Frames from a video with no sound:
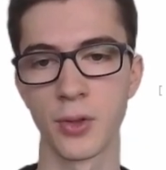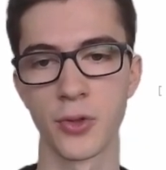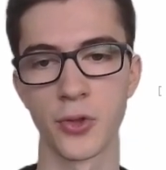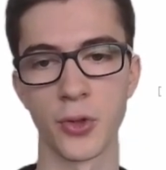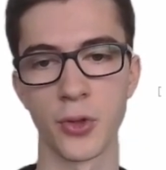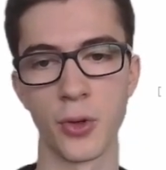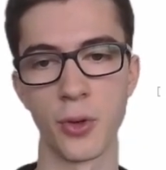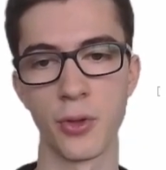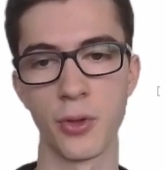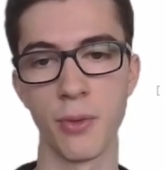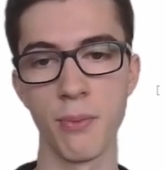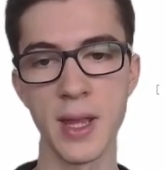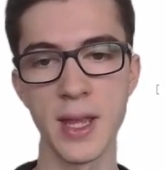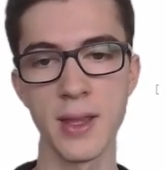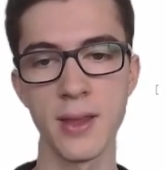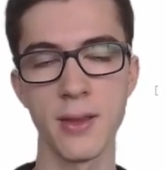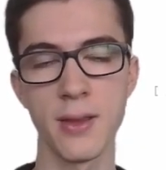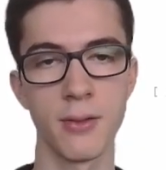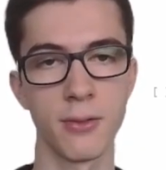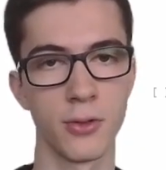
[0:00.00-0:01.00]
So the
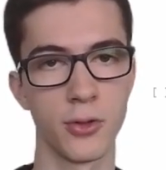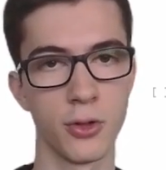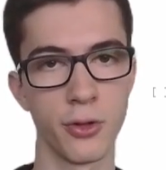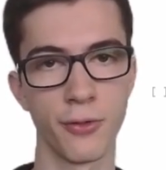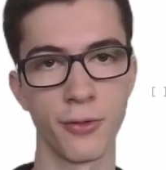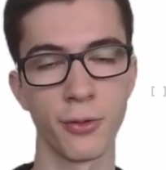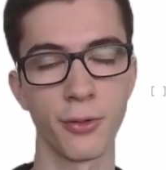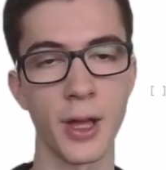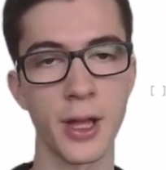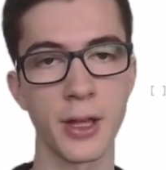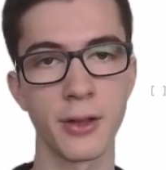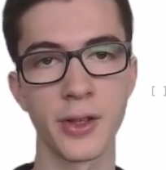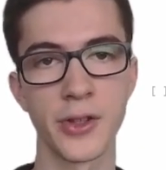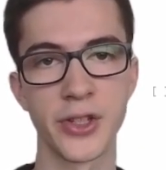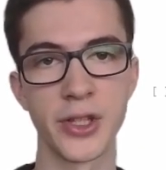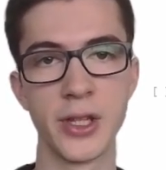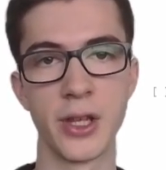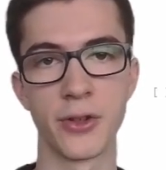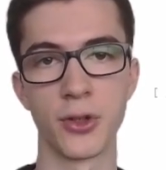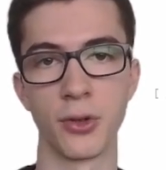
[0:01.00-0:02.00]
mean, you've likely
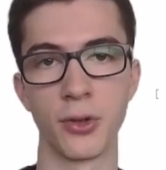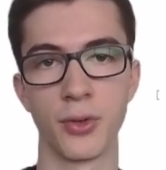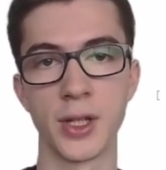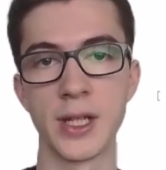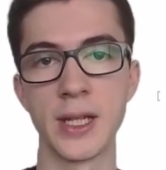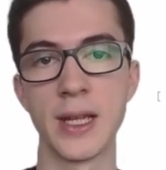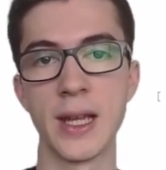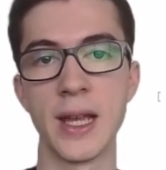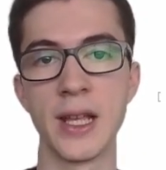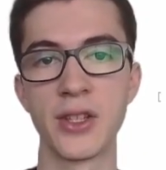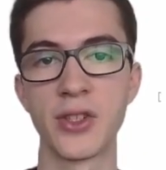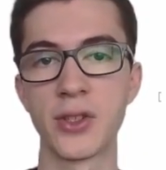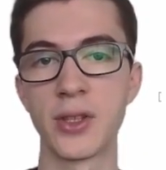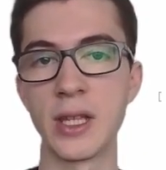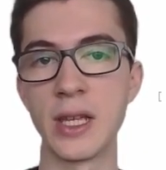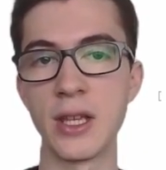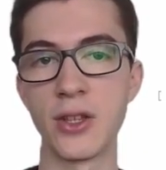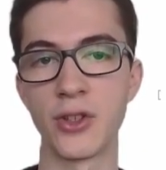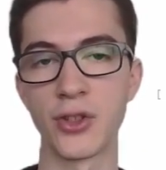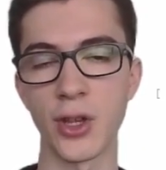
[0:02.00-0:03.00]
seen this already, it's
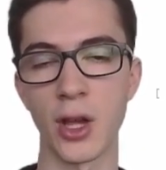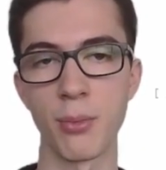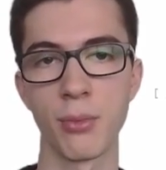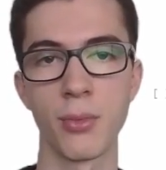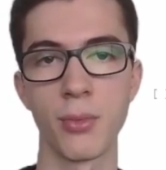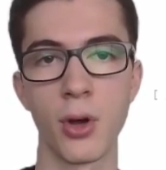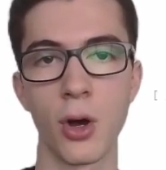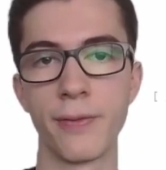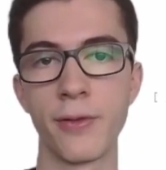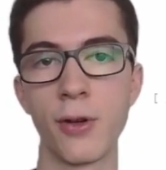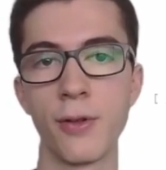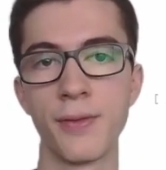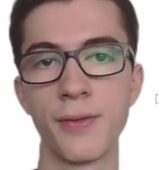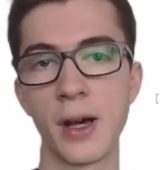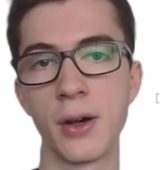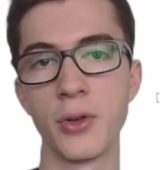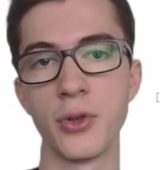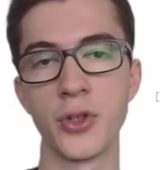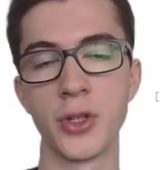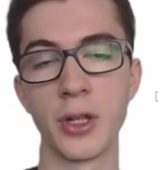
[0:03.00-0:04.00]
the sum of all
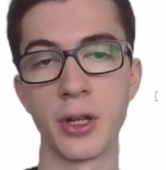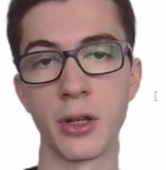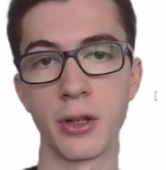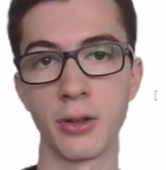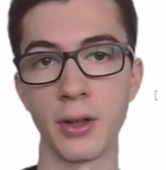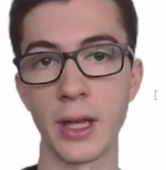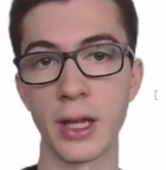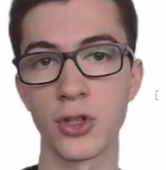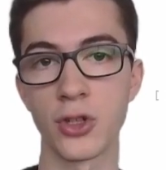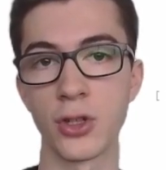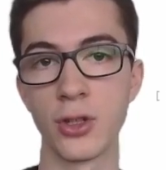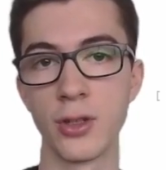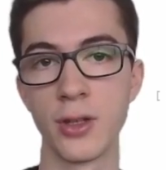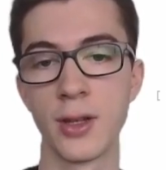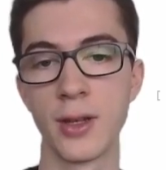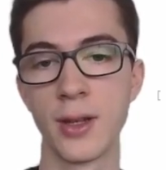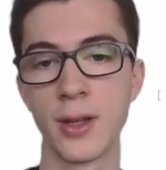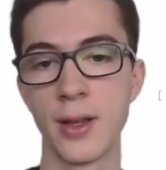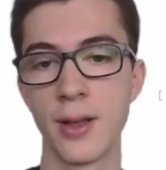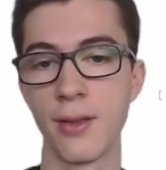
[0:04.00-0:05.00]
values in a collection,
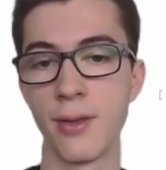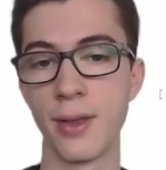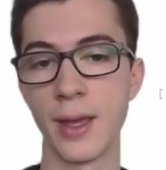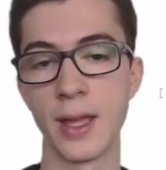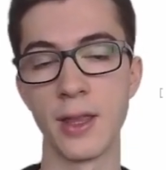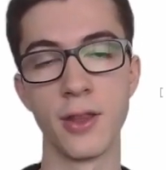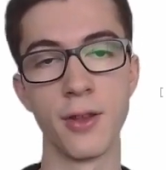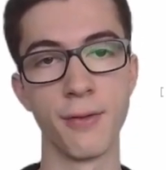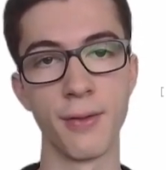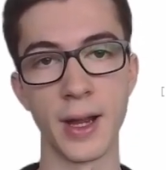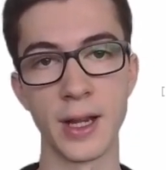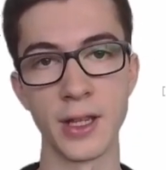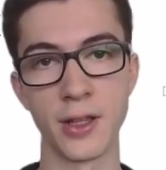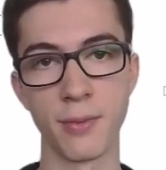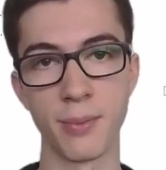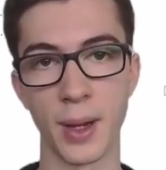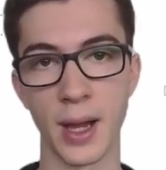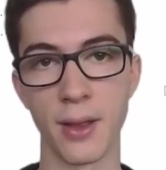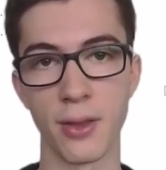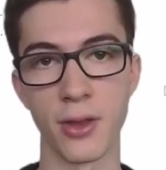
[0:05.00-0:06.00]
then
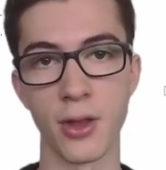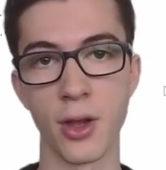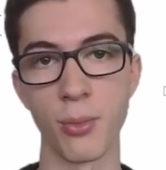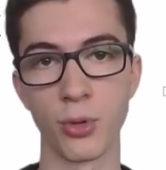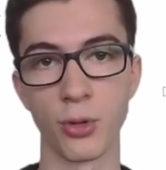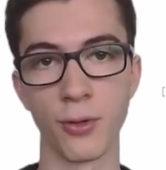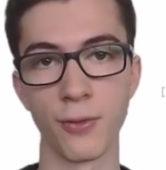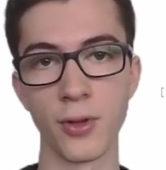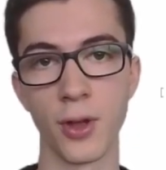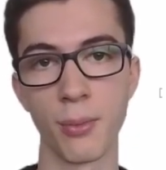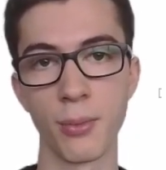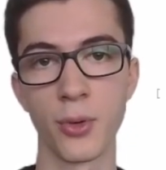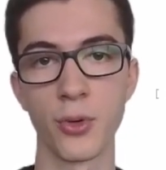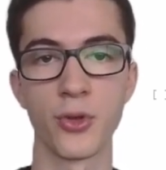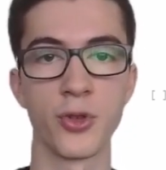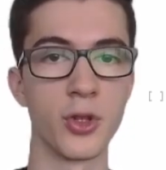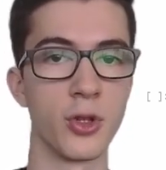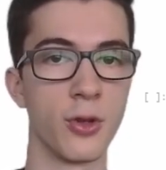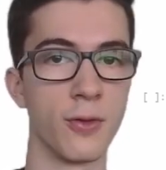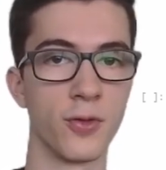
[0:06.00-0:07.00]
divided by the number of
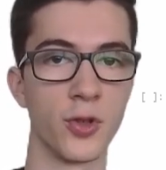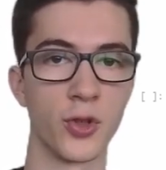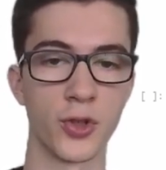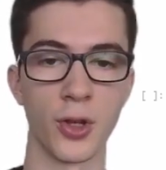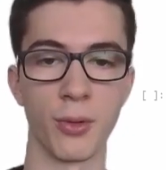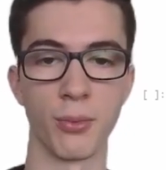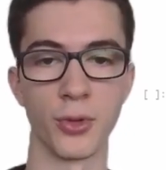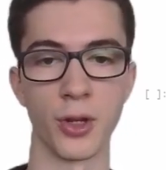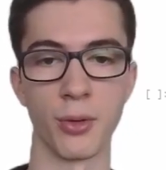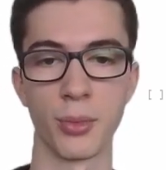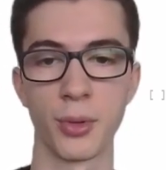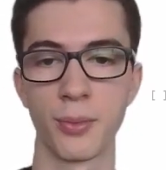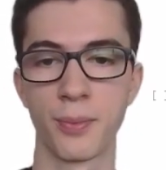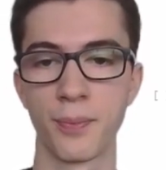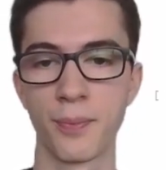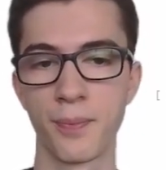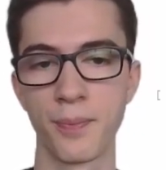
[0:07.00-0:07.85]
numbers that you've just summed up.